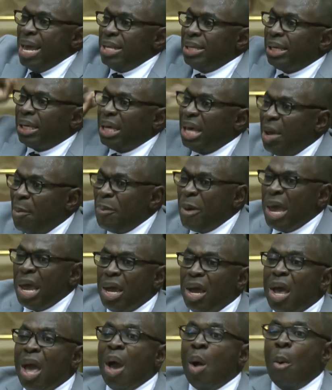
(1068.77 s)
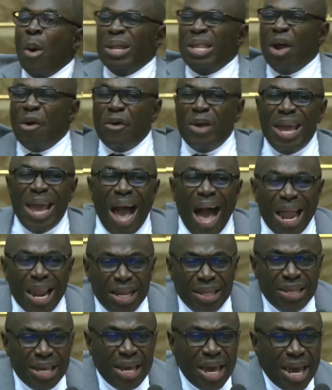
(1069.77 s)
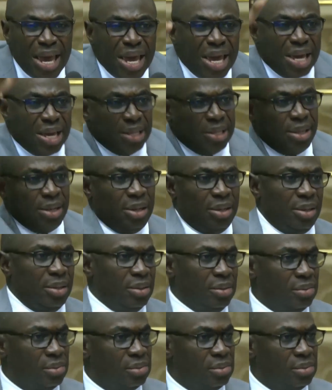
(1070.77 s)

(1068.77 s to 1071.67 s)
in keeping with the reality.